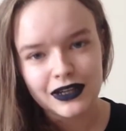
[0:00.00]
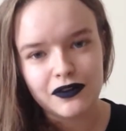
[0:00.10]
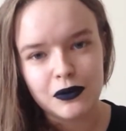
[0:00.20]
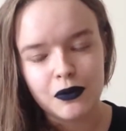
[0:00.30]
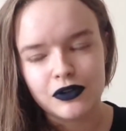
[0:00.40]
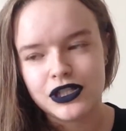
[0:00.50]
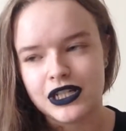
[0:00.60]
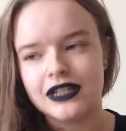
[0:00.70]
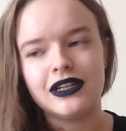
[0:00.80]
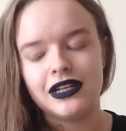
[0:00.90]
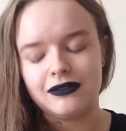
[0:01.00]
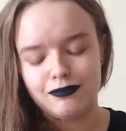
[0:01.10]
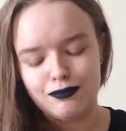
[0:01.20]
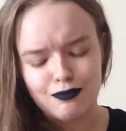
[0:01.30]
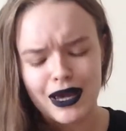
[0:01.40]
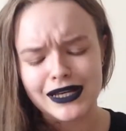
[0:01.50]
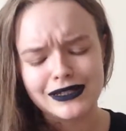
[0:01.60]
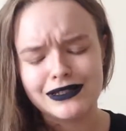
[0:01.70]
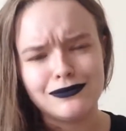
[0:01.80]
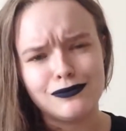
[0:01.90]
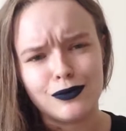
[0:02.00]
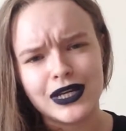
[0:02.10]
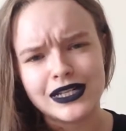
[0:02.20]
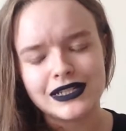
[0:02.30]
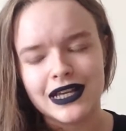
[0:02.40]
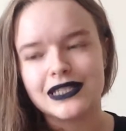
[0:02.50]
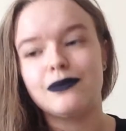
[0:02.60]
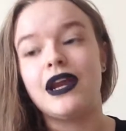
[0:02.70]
if you watch it, it makes weird sense.